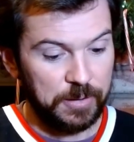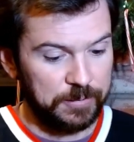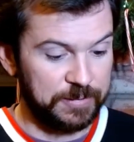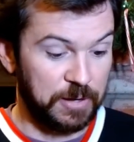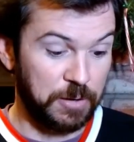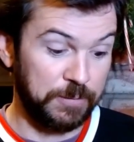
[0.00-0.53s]

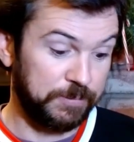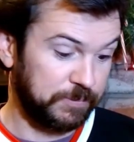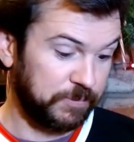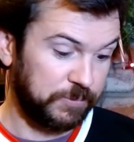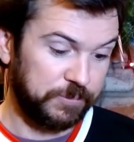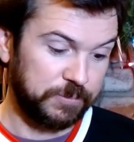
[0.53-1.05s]
So,
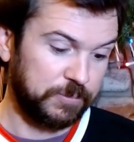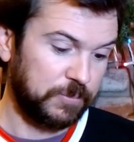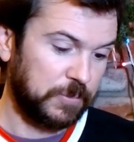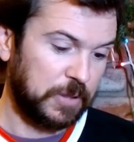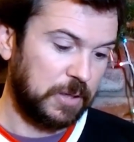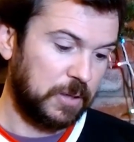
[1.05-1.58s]

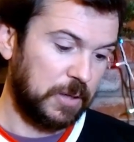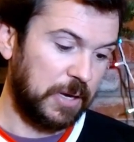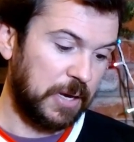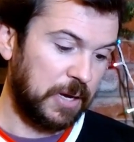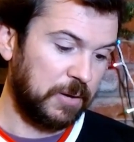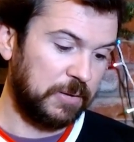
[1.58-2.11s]

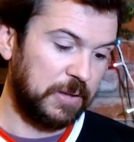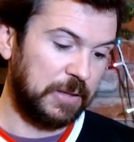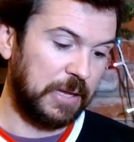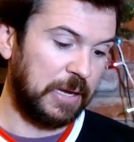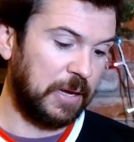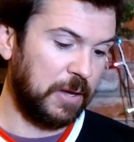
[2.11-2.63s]
yeah. And then
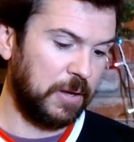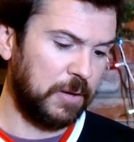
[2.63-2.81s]
they,